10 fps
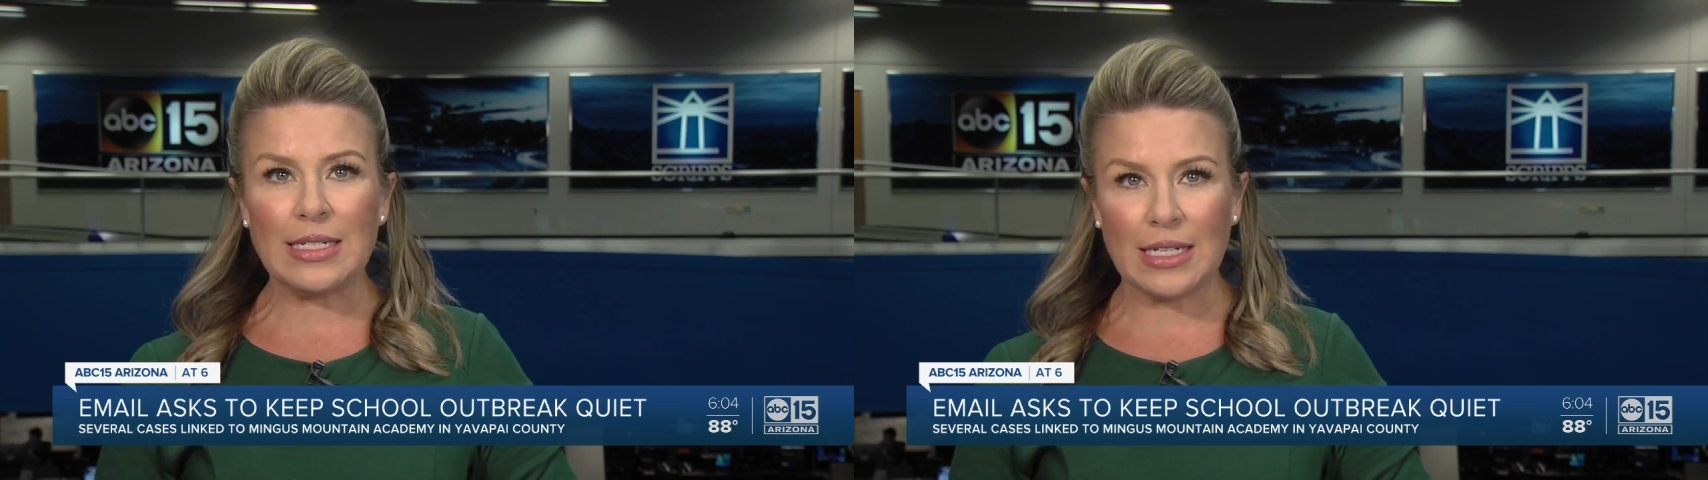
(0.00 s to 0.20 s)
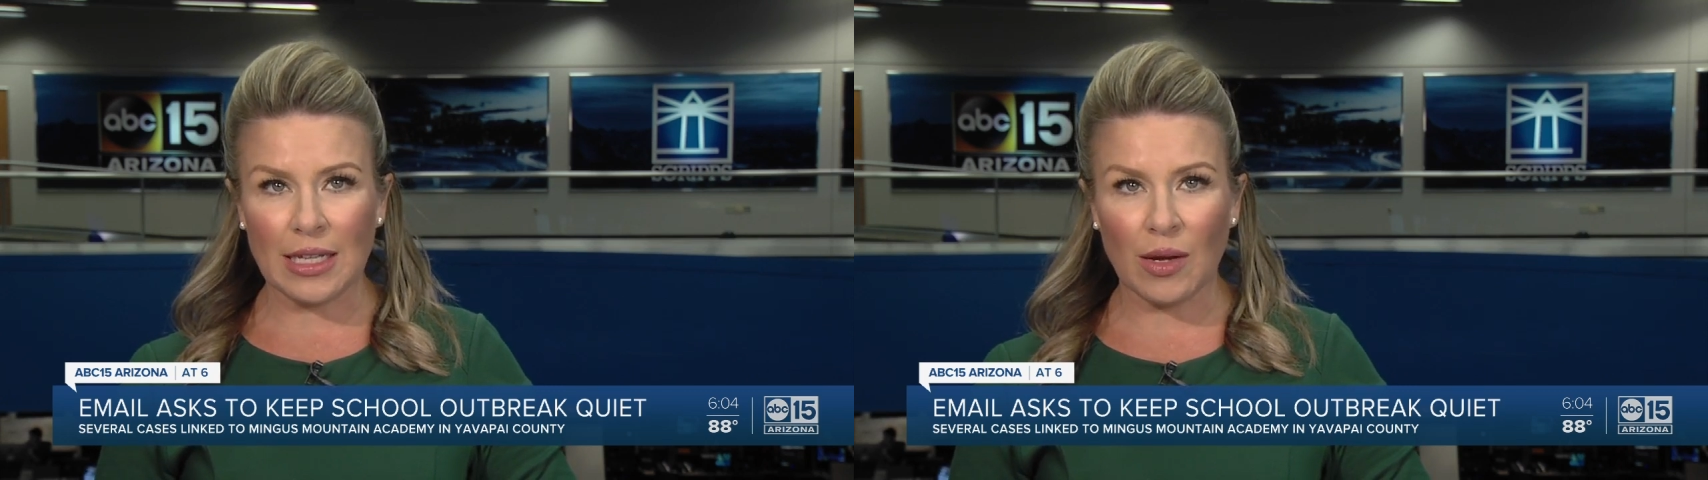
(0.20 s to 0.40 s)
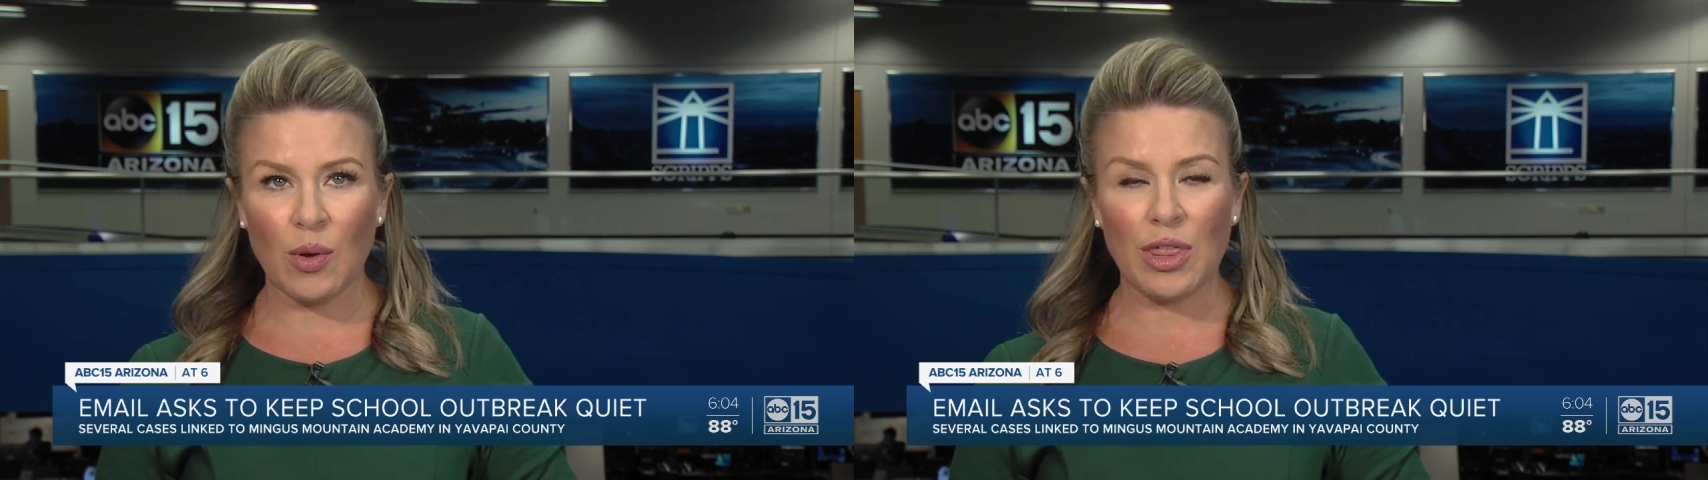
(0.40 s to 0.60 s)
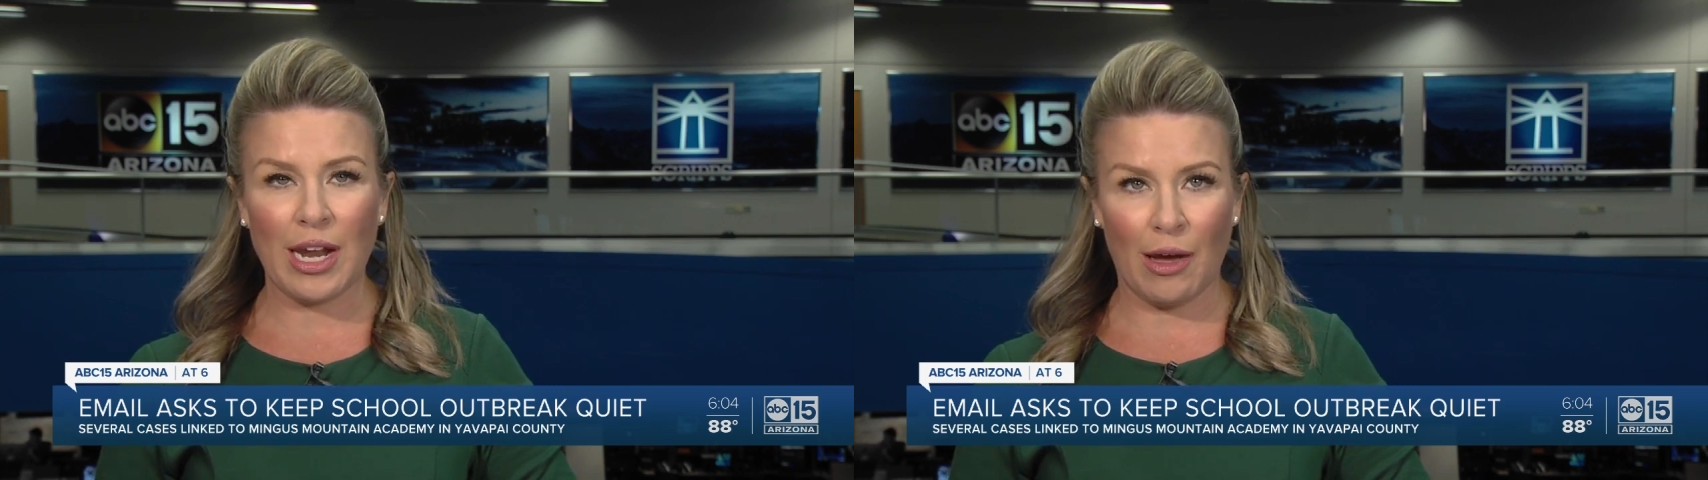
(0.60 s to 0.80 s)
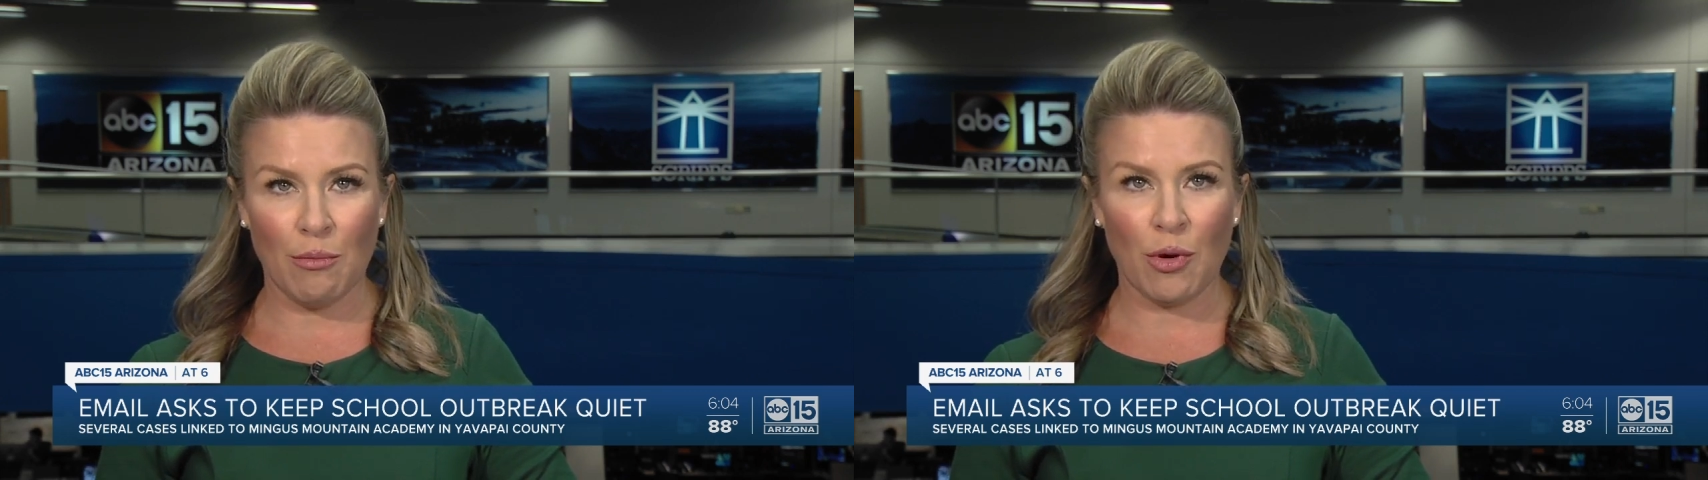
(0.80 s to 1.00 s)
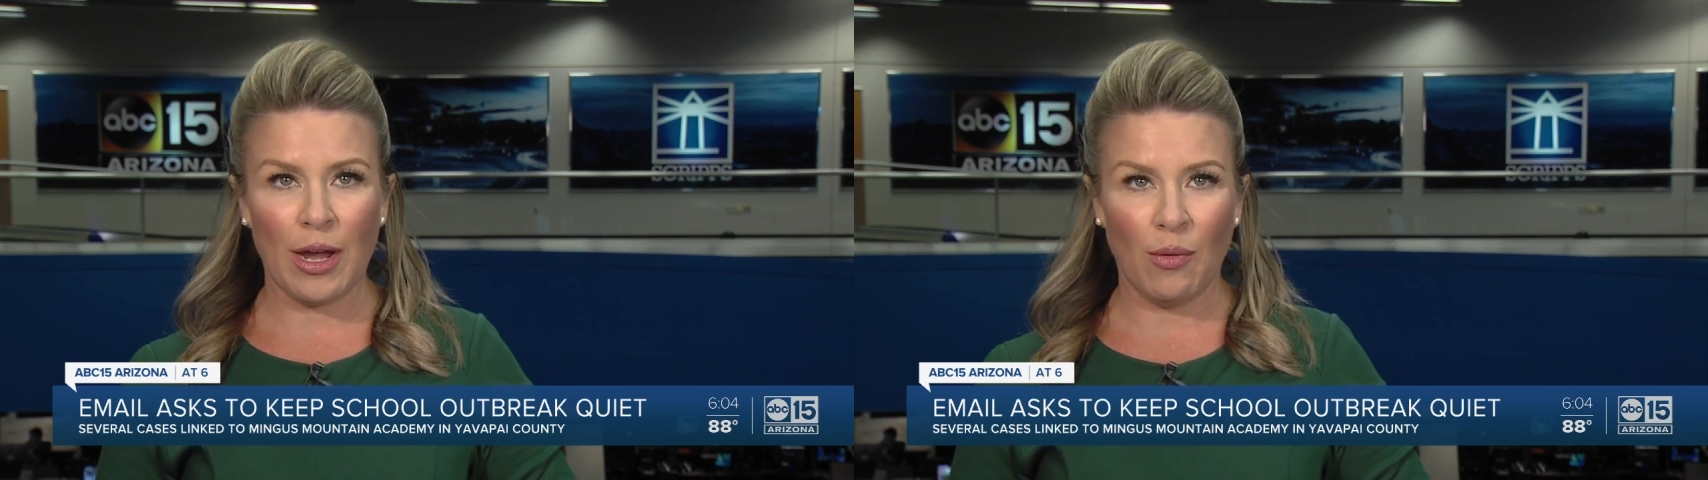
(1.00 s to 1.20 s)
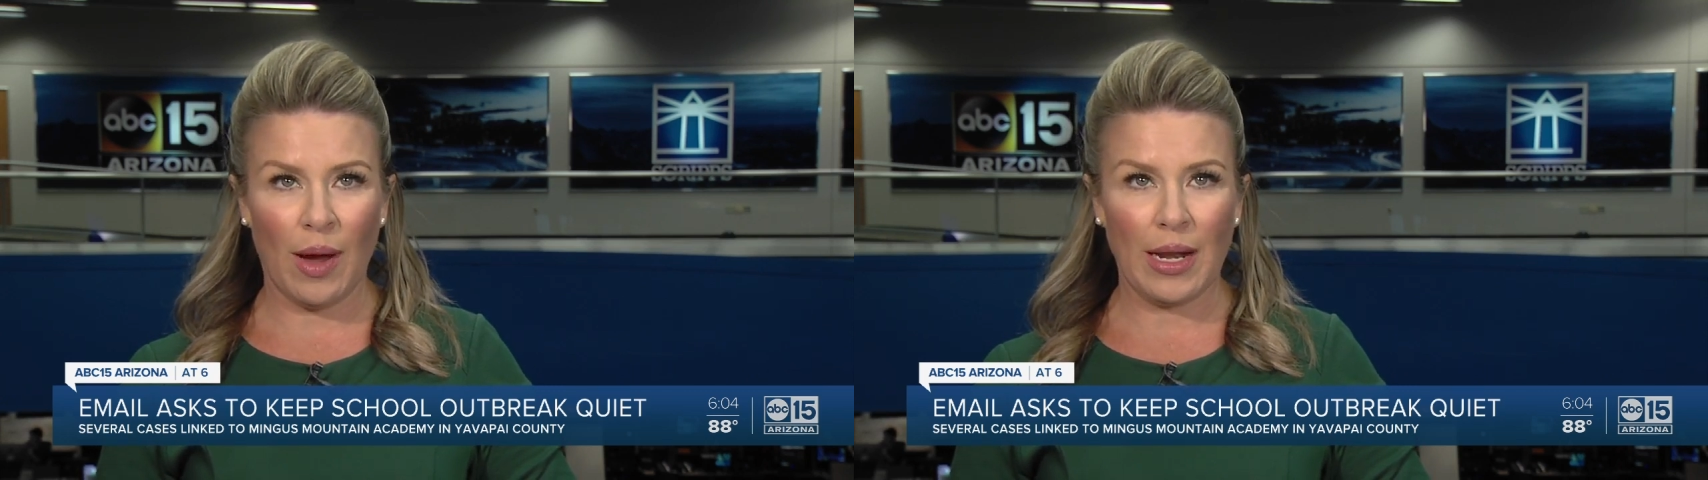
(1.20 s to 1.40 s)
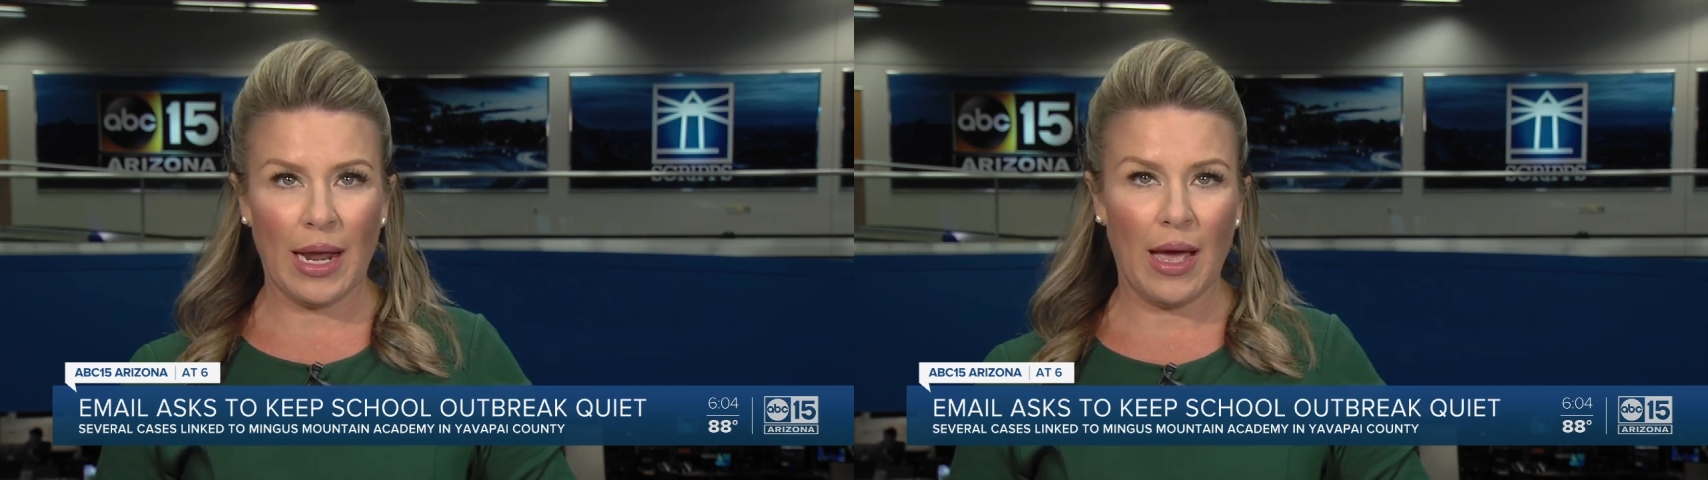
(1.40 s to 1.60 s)
dealing with an outbreak
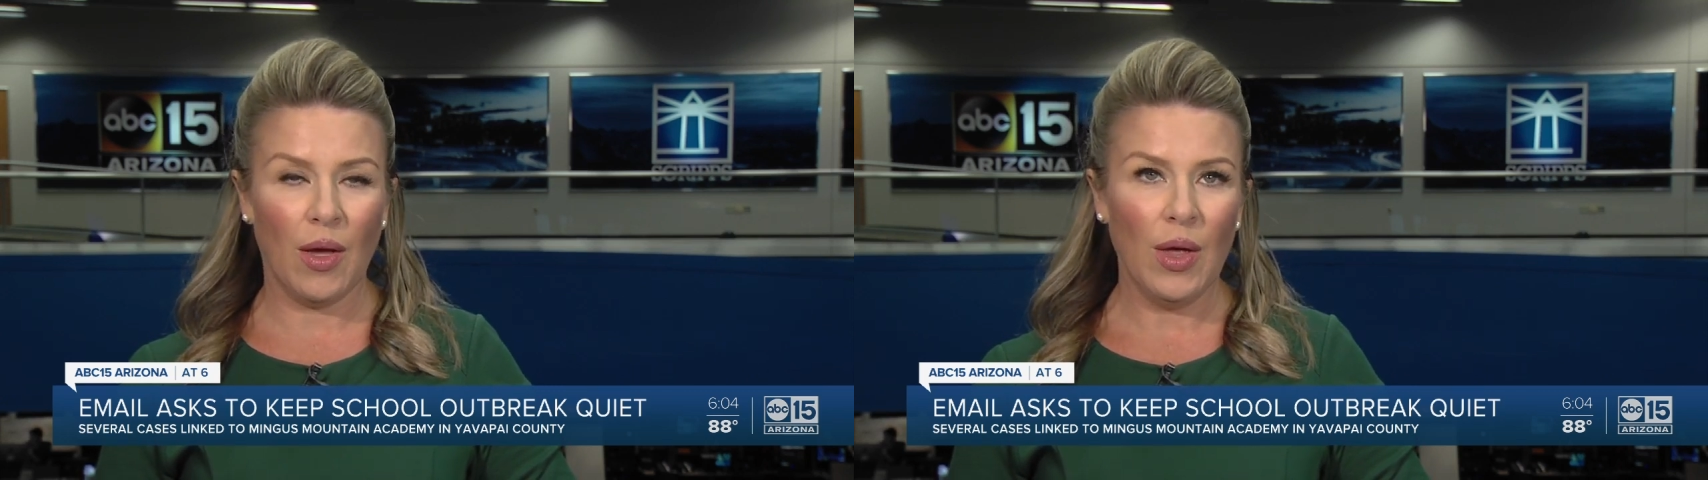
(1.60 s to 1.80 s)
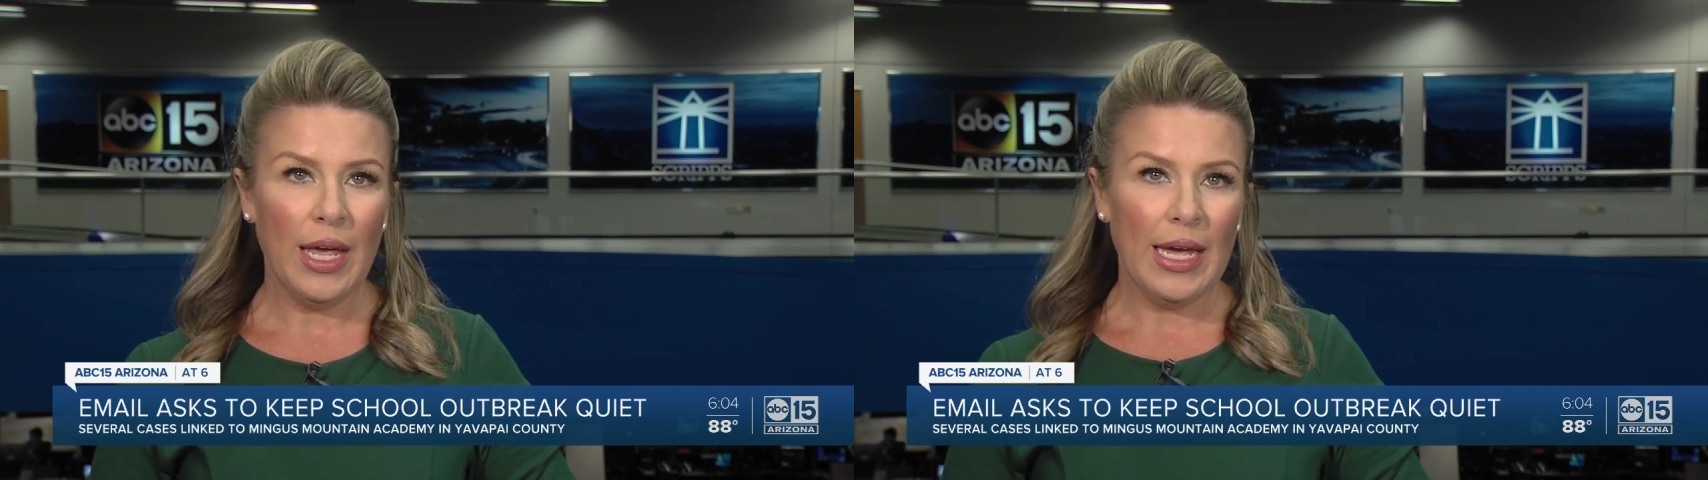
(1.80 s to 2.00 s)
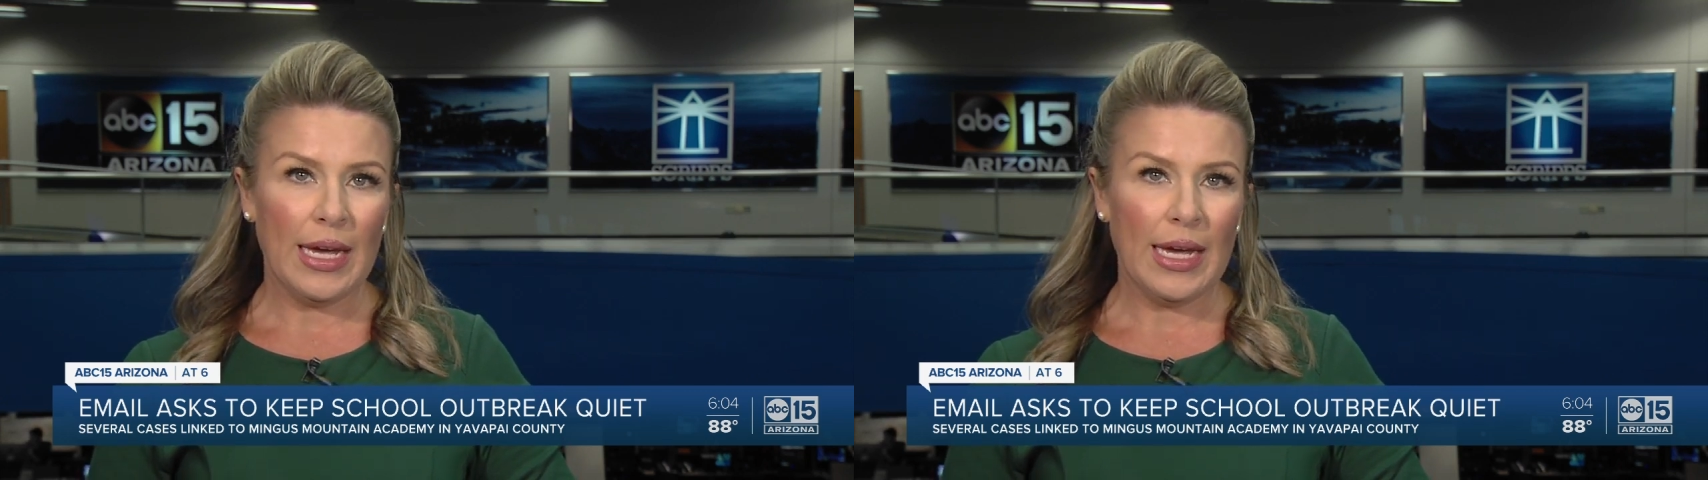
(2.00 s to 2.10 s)
right now.